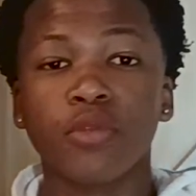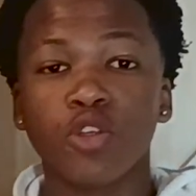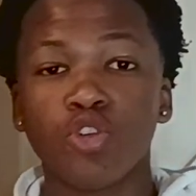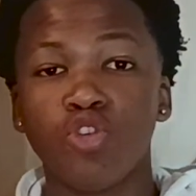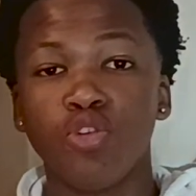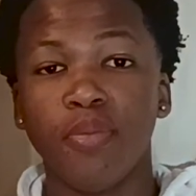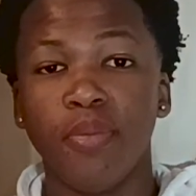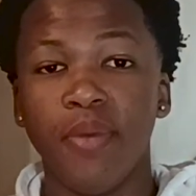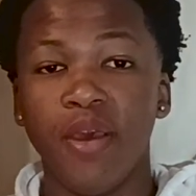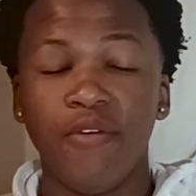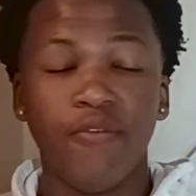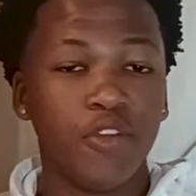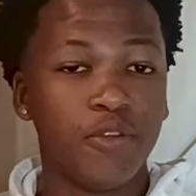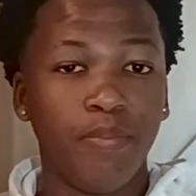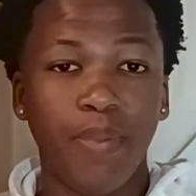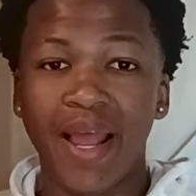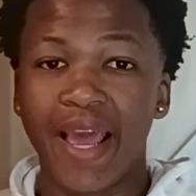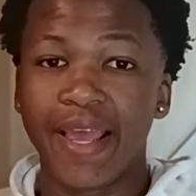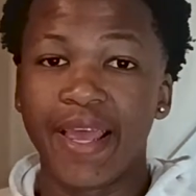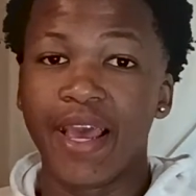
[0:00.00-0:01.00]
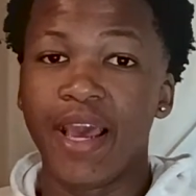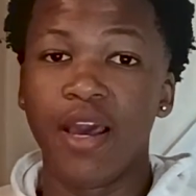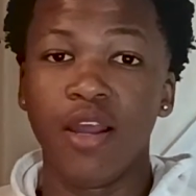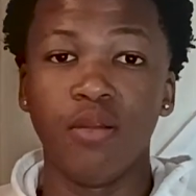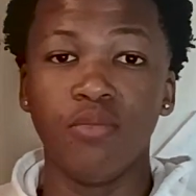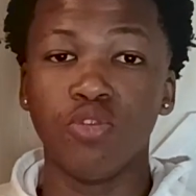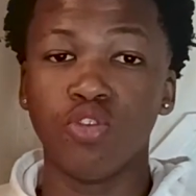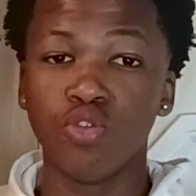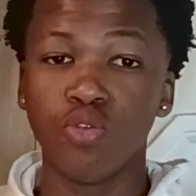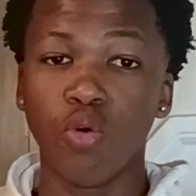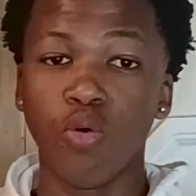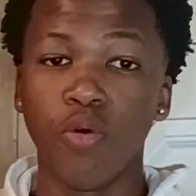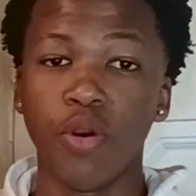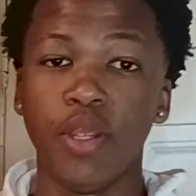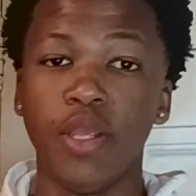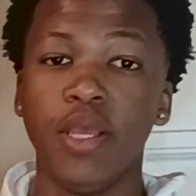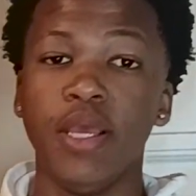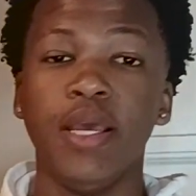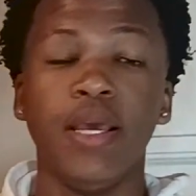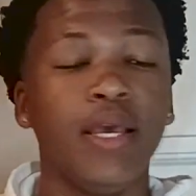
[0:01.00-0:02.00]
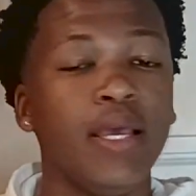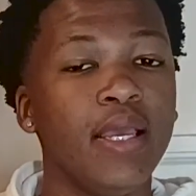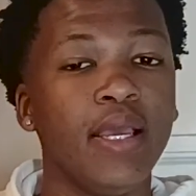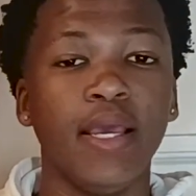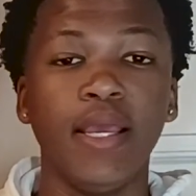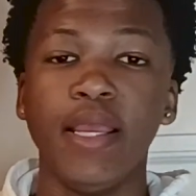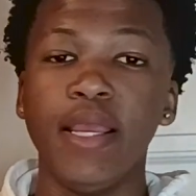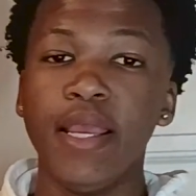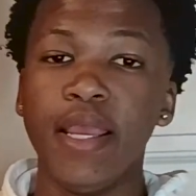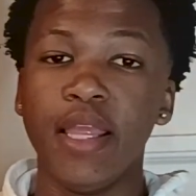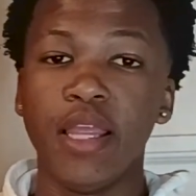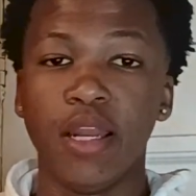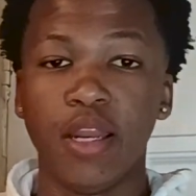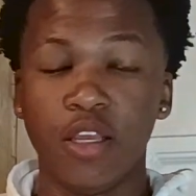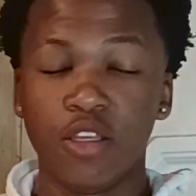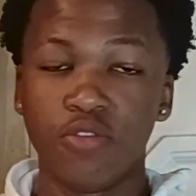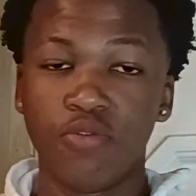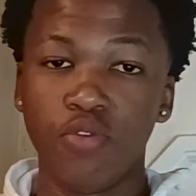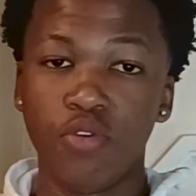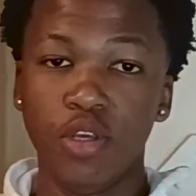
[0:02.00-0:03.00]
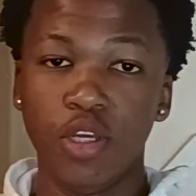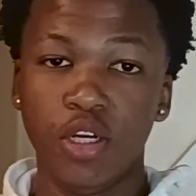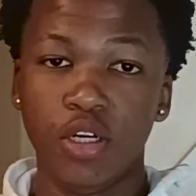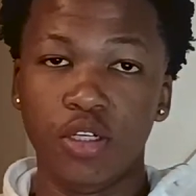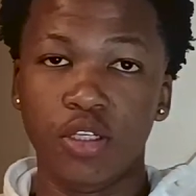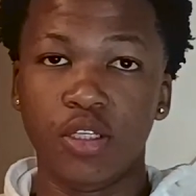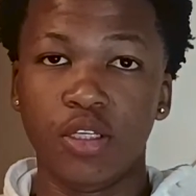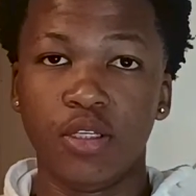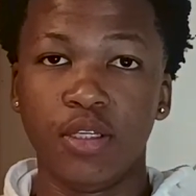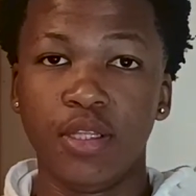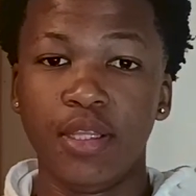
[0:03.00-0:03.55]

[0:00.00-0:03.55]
Superman with Black Adam story in the next few years.